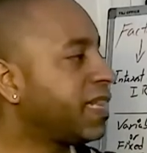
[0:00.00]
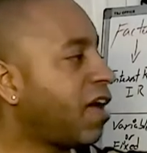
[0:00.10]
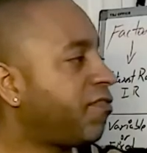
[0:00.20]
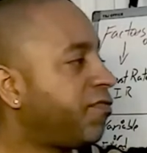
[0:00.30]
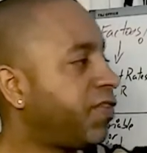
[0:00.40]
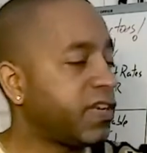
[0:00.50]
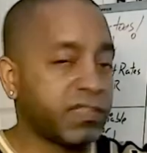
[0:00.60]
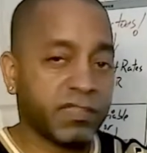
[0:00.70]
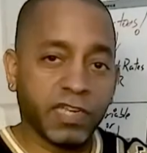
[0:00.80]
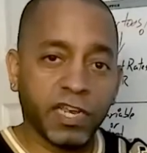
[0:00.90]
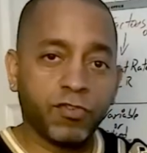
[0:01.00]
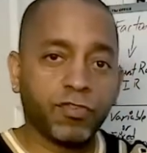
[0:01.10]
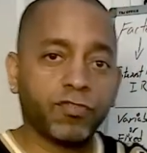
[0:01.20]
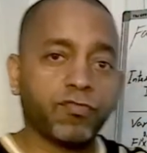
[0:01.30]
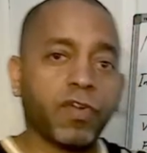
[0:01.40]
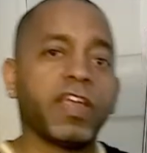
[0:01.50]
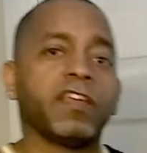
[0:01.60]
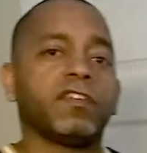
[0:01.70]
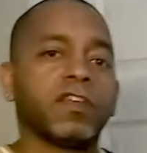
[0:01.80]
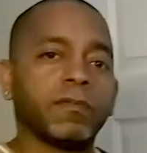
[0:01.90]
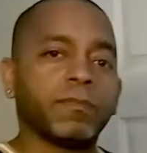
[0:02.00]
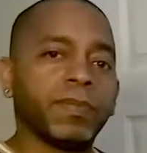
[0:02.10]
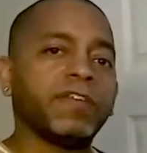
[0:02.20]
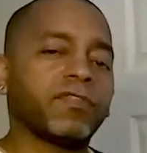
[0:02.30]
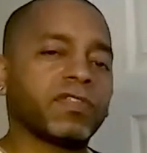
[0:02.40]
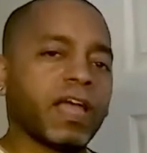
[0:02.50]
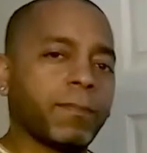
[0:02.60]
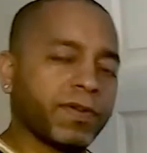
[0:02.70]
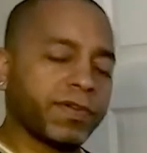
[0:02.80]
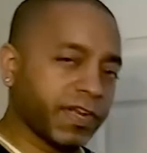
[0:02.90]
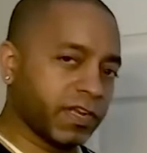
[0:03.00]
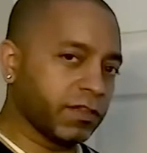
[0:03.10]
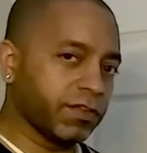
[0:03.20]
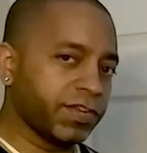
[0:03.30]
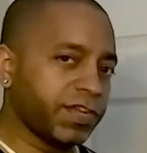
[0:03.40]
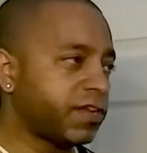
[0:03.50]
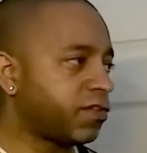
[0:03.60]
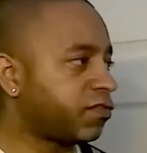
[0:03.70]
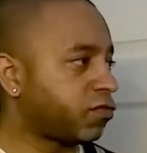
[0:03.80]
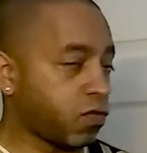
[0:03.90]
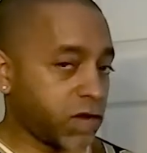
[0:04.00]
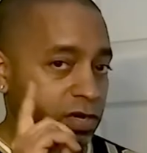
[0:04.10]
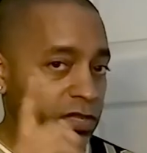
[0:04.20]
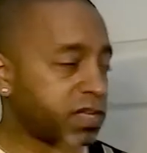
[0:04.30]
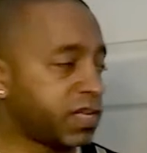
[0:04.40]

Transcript: that fixed interest rate is going to be for that particular year. So another